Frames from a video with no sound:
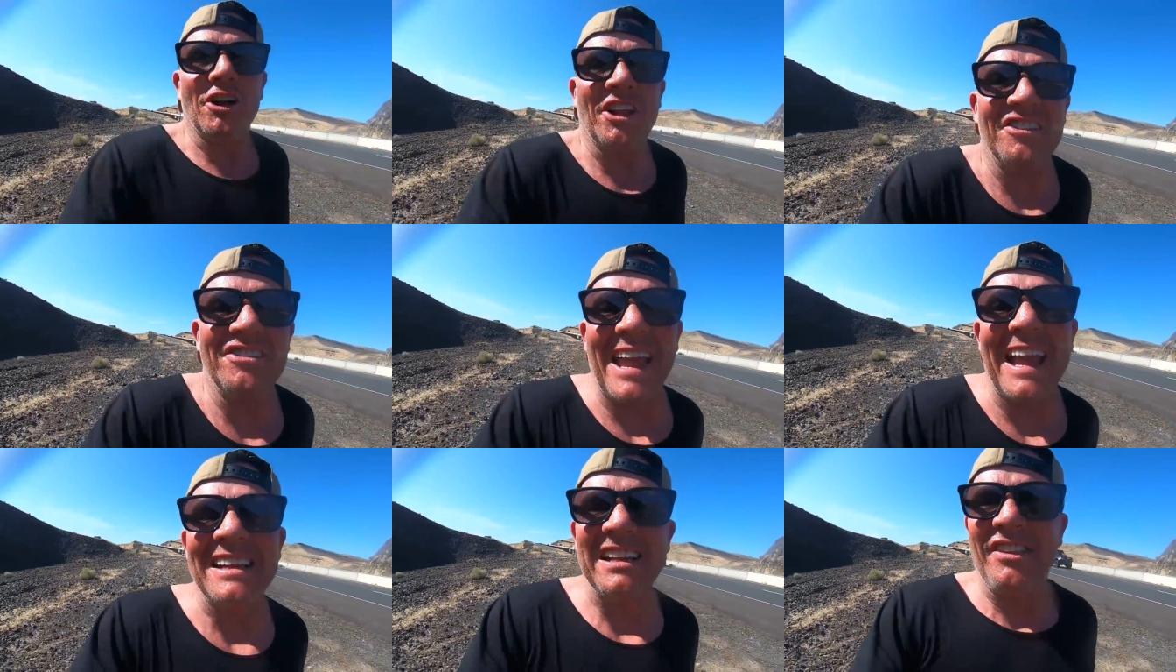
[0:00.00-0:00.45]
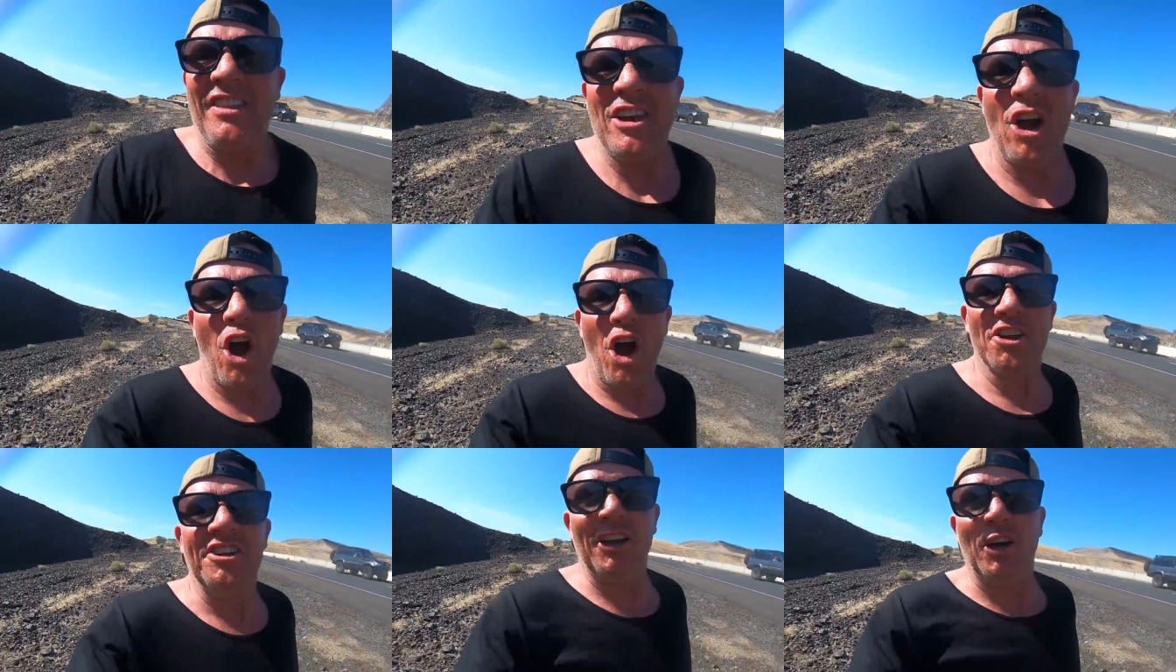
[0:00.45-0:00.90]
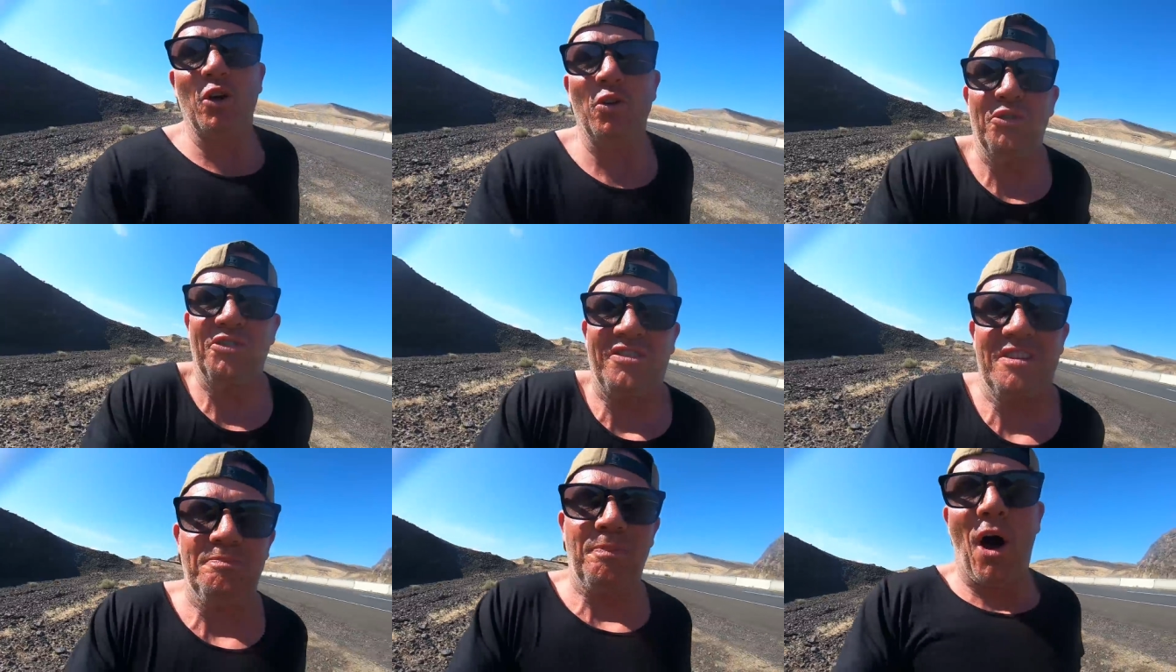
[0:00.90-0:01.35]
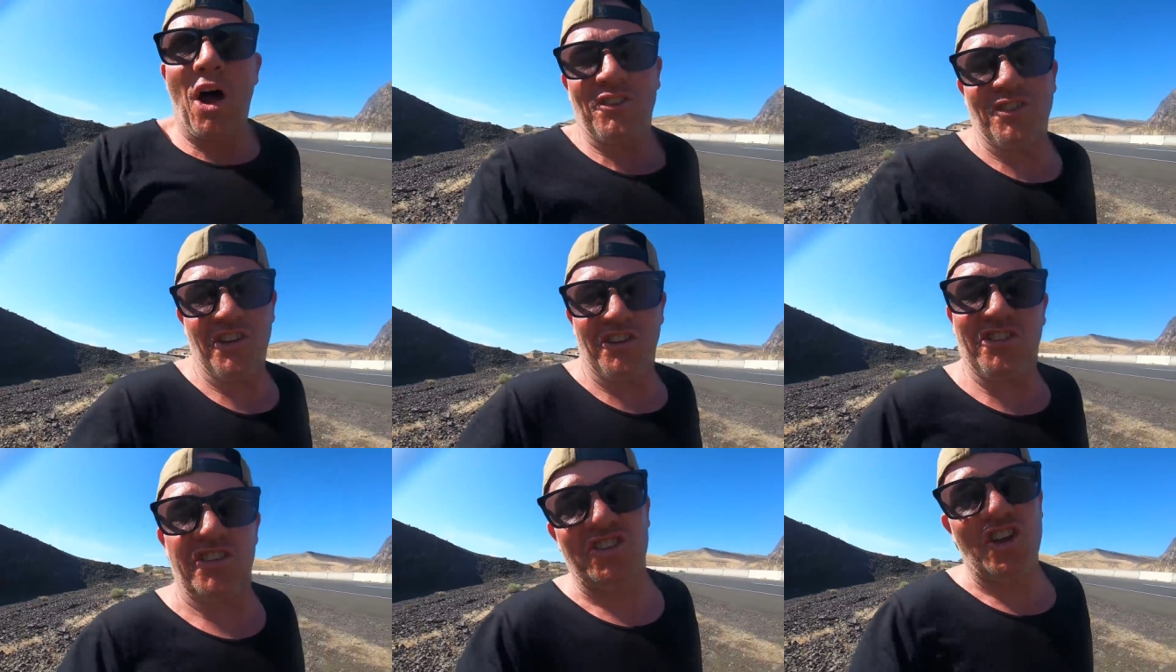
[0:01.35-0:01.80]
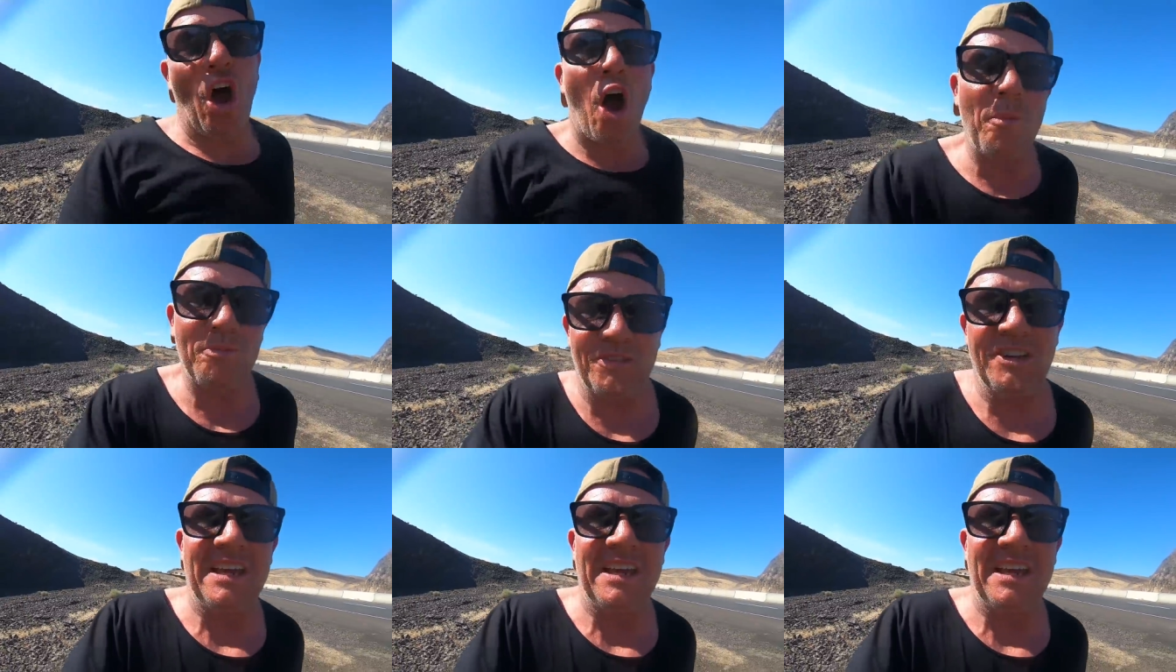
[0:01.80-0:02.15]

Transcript: not exactly the ideal spot to stop